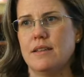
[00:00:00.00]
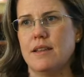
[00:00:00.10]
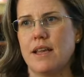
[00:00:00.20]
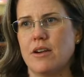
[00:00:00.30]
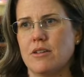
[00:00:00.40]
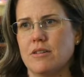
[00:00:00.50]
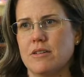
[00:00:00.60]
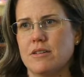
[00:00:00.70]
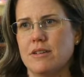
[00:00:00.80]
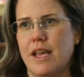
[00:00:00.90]
they
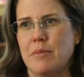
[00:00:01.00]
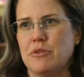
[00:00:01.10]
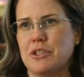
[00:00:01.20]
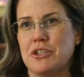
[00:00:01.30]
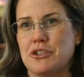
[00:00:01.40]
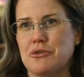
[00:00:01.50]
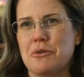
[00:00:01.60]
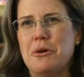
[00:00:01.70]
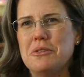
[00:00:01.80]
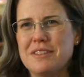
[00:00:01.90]
aren't able to
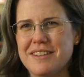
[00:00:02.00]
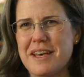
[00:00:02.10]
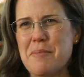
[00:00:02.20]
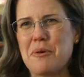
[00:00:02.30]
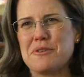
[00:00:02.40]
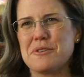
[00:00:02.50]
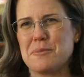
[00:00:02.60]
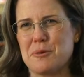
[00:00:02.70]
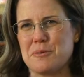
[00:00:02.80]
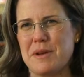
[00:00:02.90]
control that person's
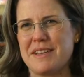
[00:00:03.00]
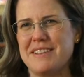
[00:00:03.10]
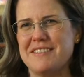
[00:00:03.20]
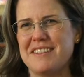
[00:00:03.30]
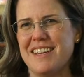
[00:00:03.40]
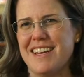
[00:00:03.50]
perspective.